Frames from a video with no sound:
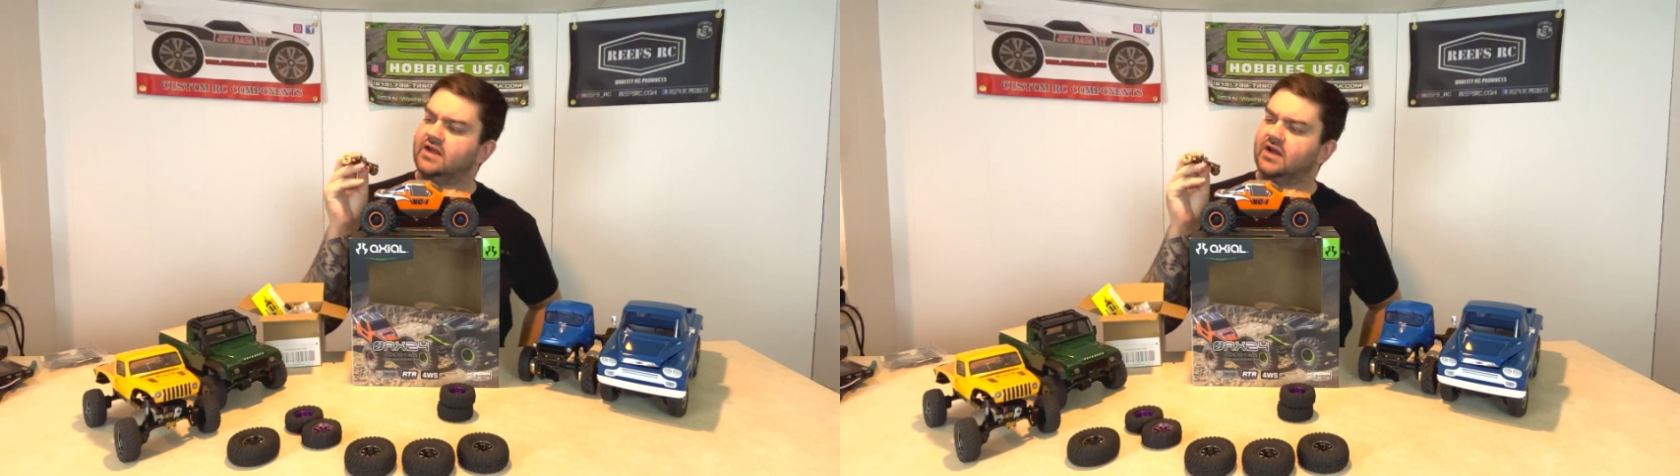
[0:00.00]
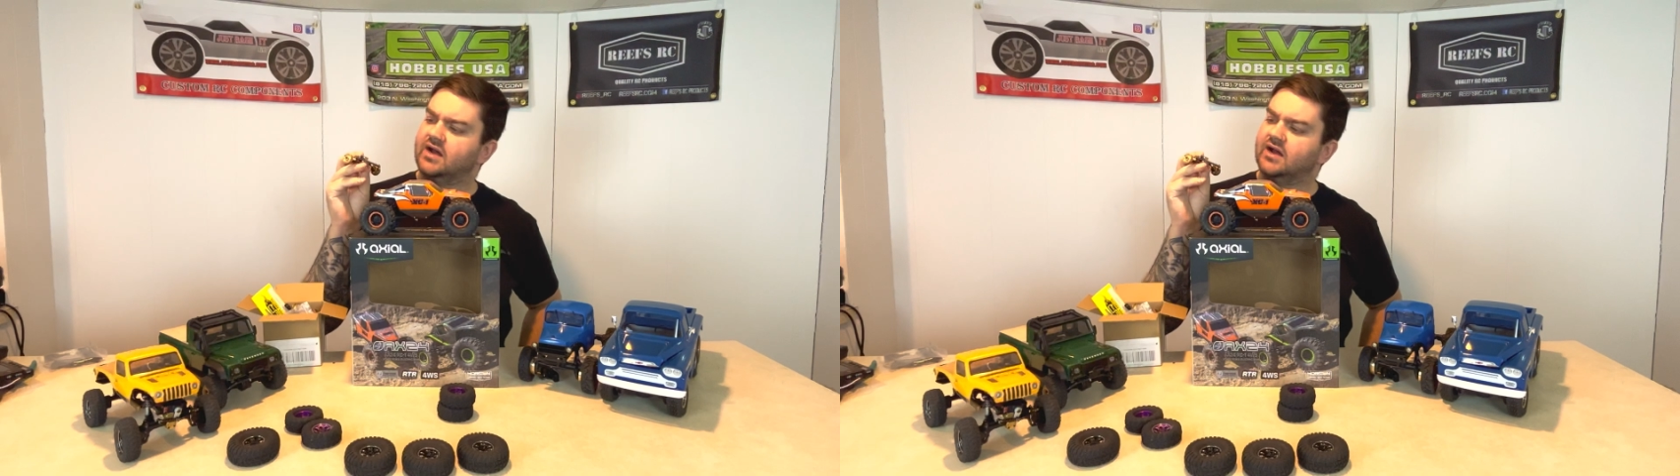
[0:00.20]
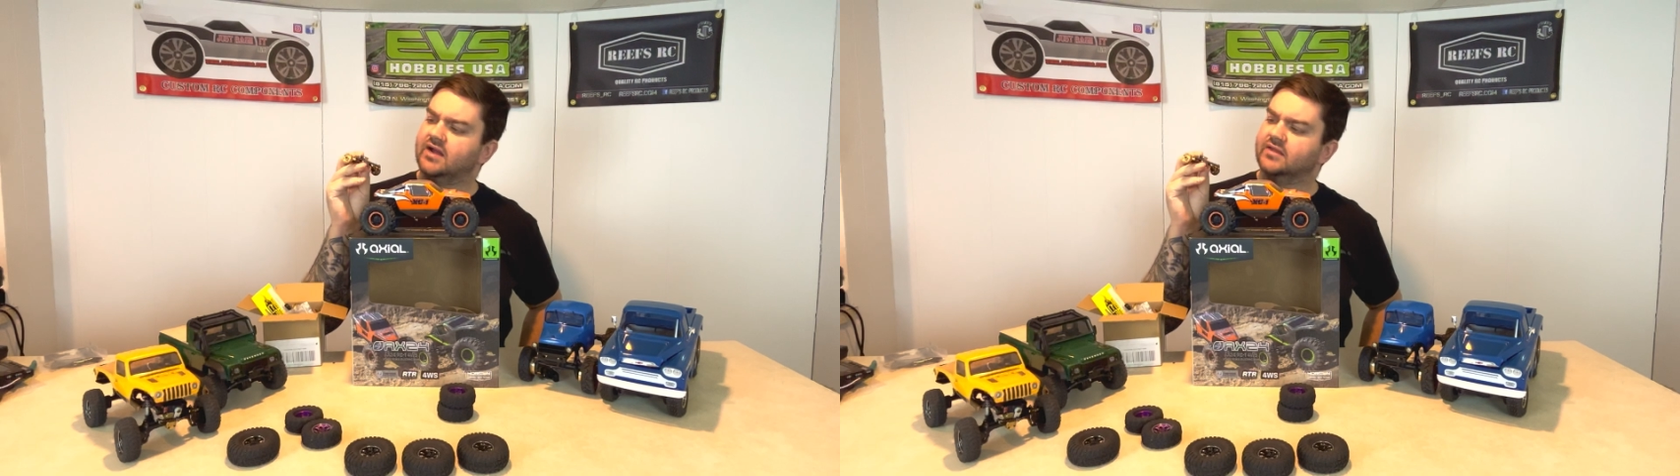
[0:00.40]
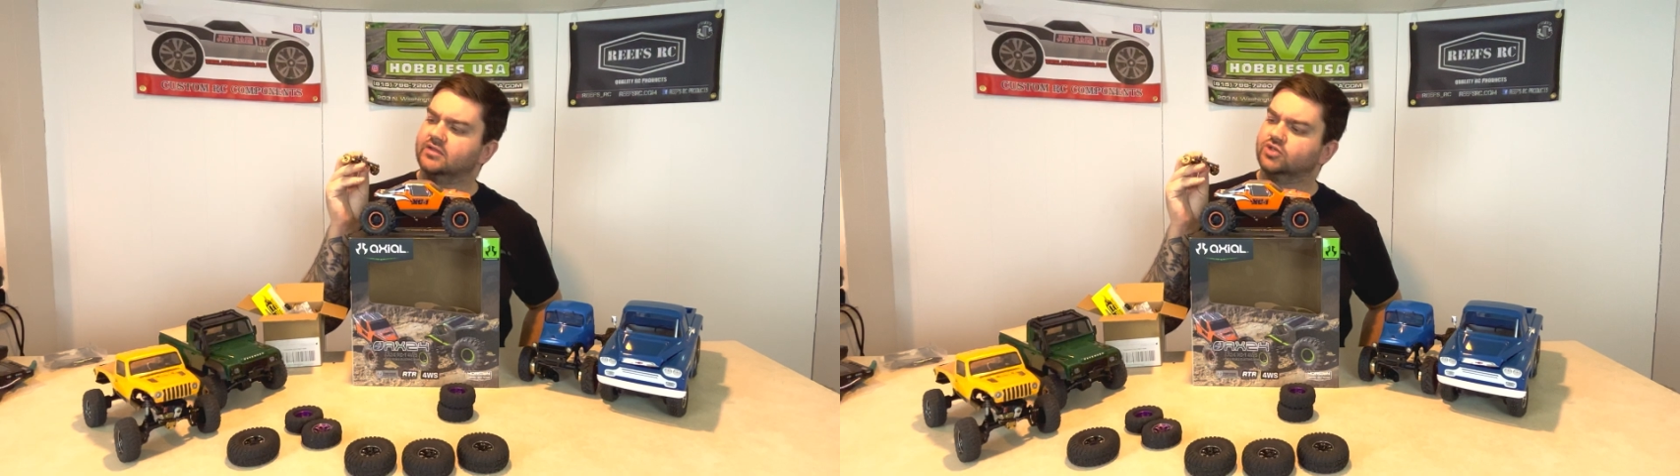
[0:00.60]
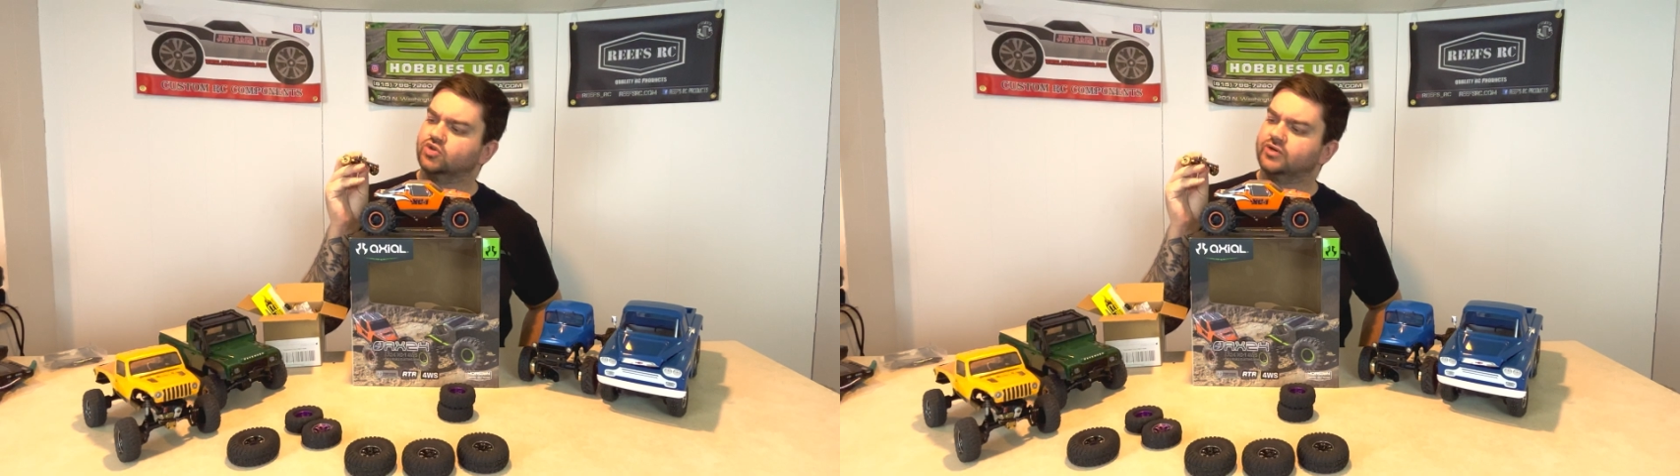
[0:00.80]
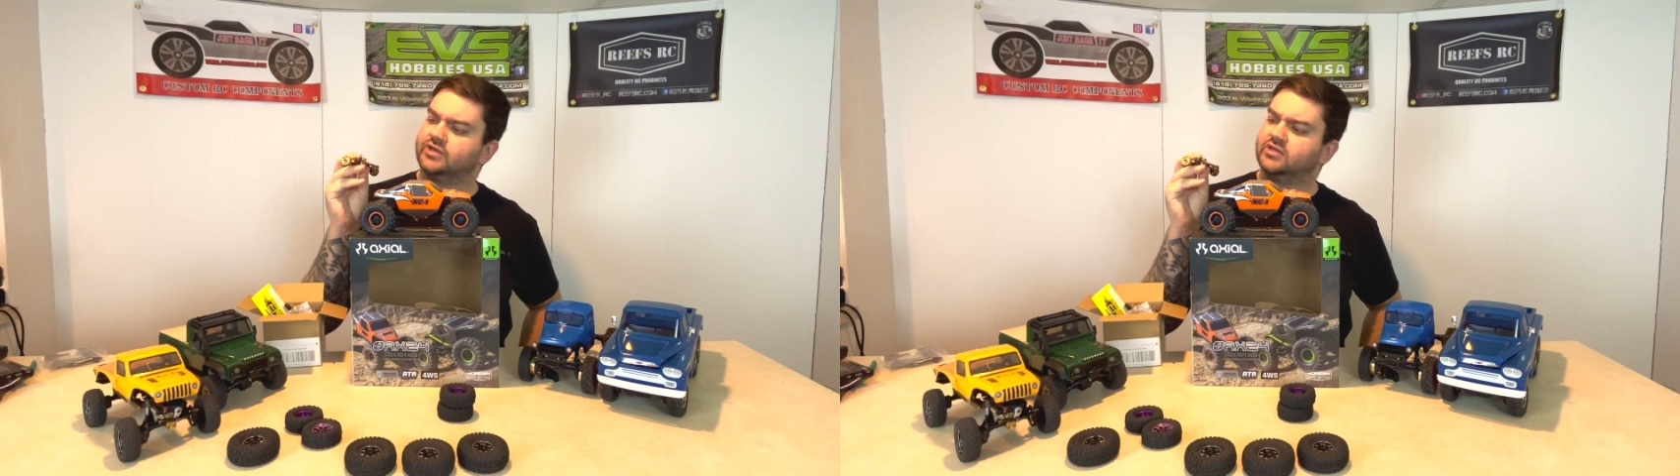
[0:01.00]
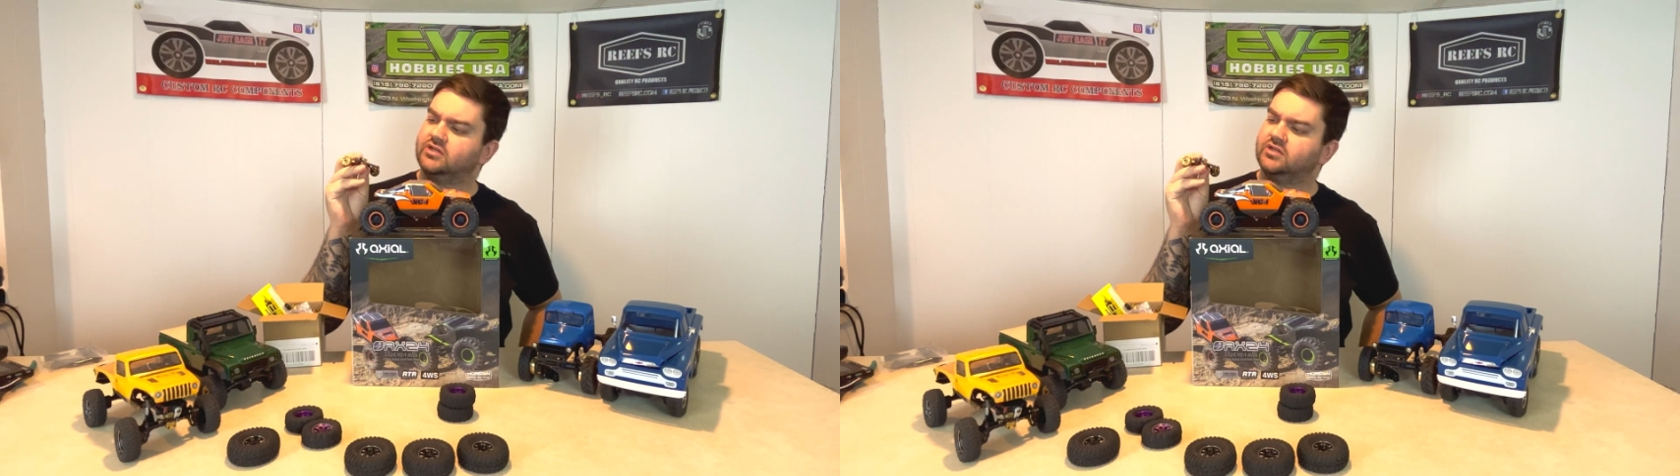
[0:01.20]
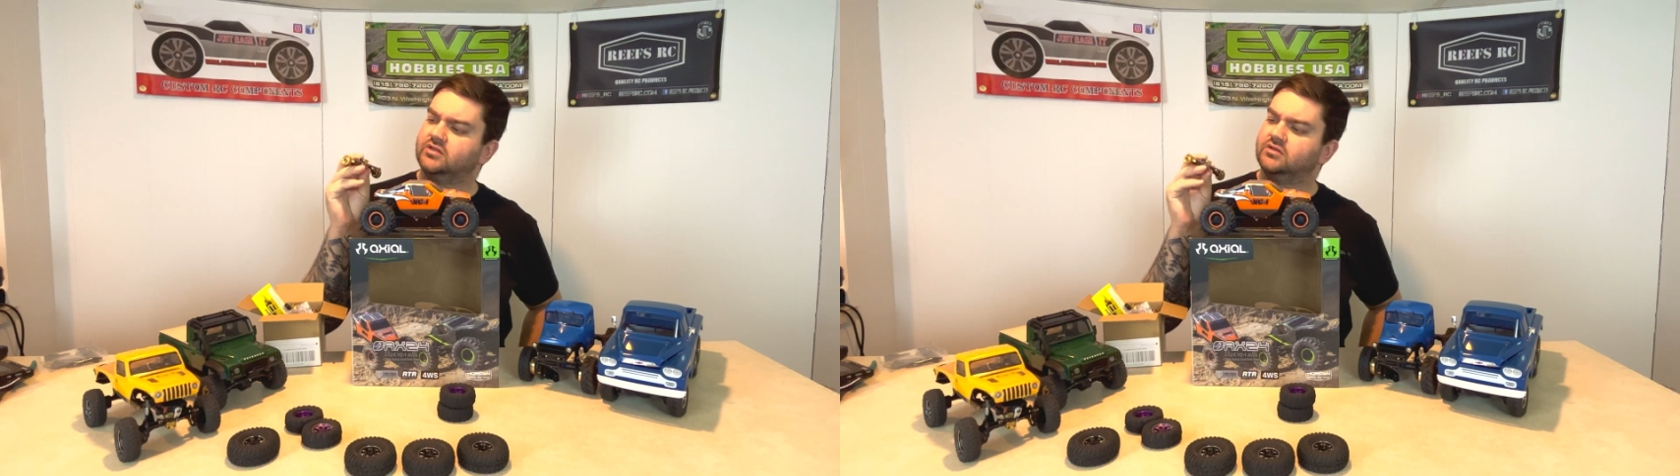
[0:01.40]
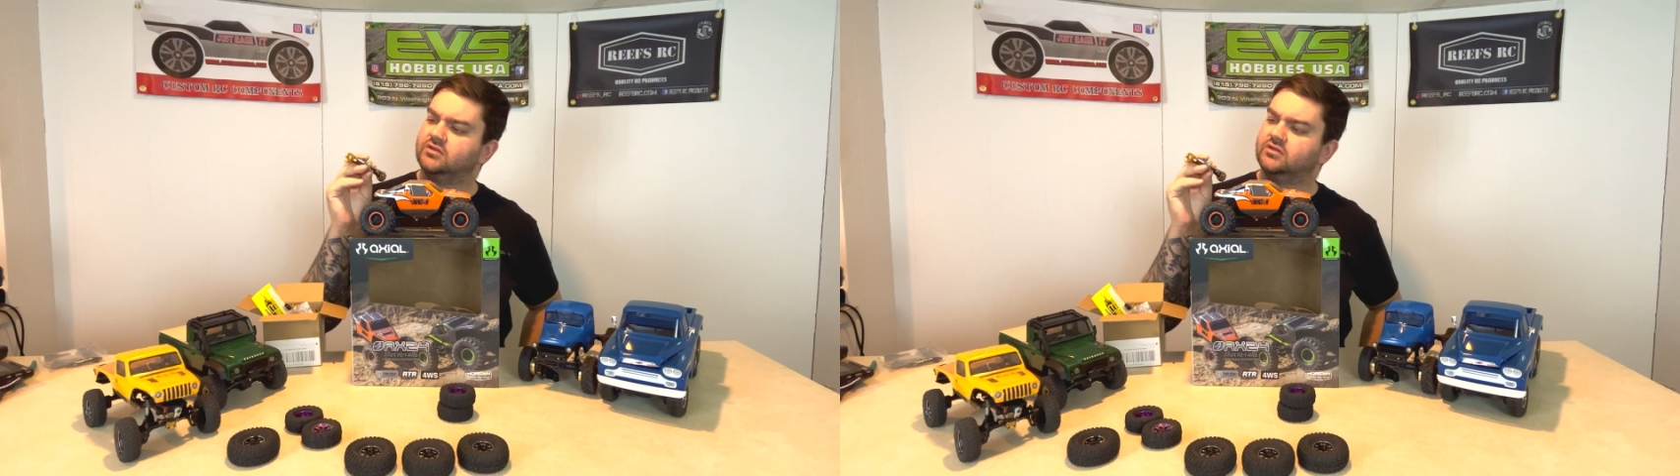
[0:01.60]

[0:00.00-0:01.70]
and the Trio